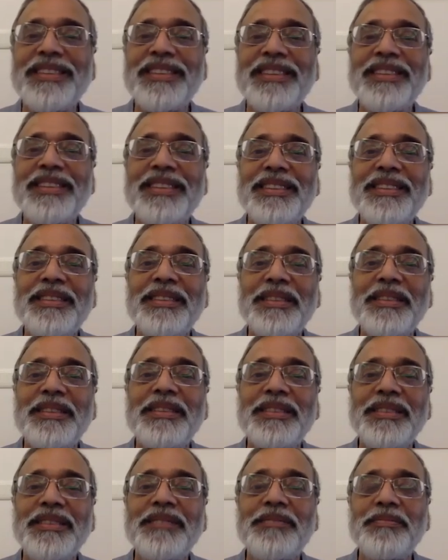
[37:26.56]

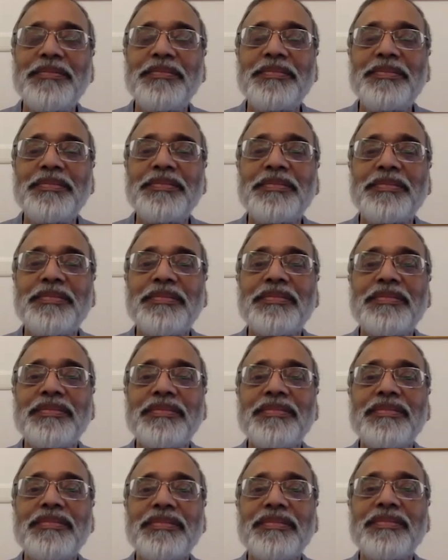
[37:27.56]

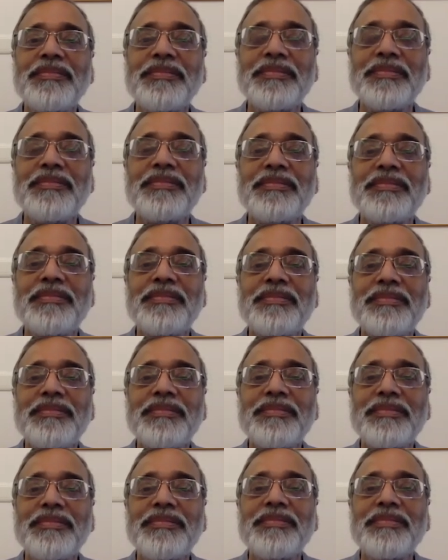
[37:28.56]

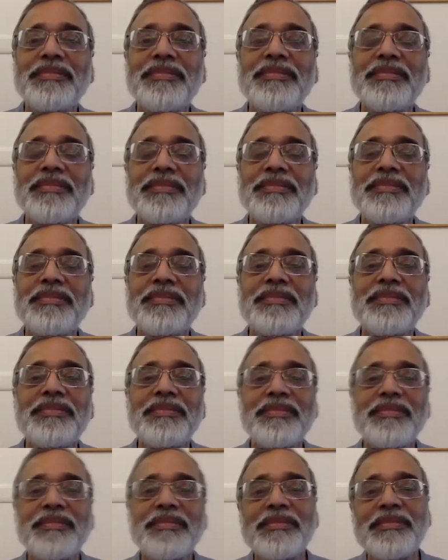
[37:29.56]

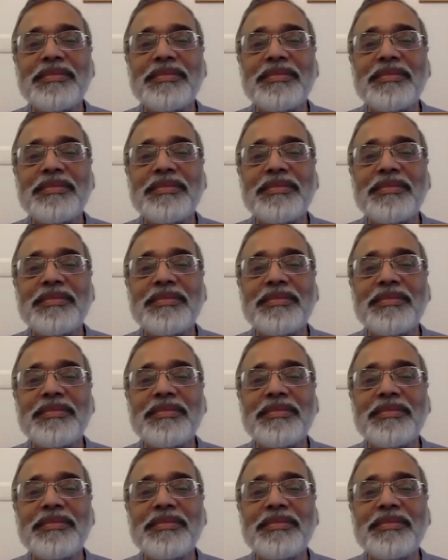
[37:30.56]
[no speech]